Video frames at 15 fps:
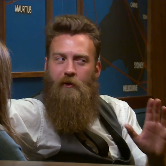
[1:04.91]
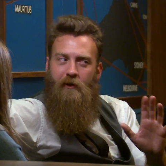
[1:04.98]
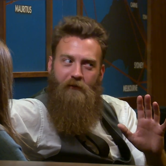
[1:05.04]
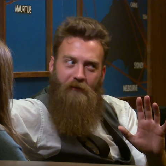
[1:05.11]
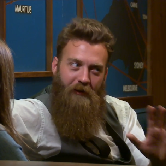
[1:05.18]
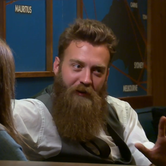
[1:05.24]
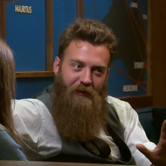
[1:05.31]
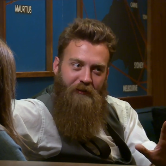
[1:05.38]
We
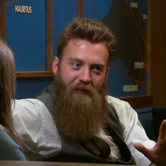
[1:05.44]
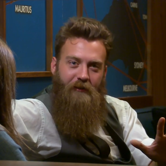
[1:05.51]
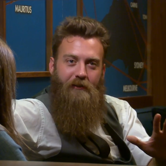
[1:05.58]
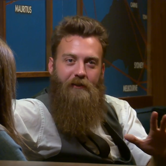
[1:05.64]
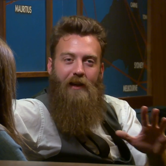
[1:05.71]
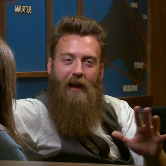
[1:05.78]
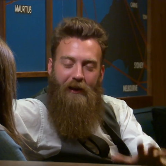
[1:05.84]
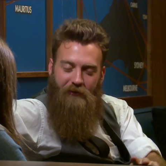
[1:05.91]
figured the
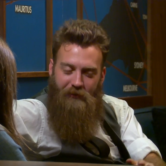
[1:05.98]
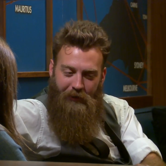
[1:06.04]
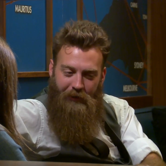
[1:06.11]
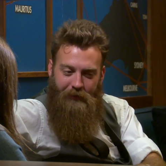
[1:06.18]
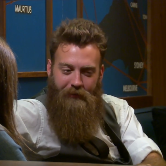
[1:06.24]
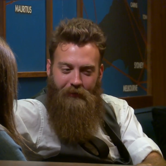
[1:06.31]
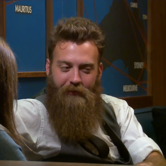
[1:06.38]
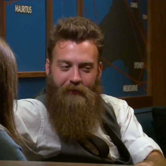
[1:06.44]
last
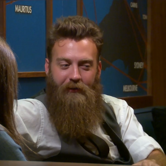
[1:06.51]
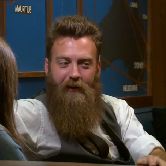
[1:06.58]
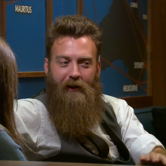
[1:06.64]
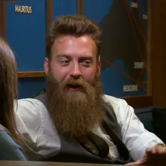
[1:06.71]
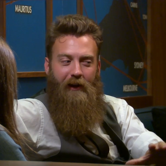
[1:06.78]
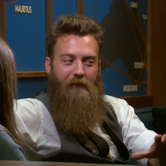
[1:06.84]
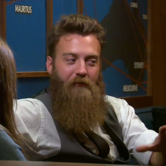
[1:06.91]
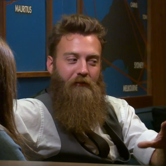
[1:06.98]
cocktail you'd
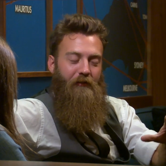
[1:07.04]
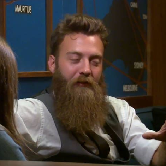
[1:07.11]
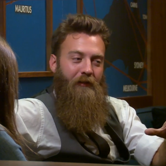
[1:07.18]
have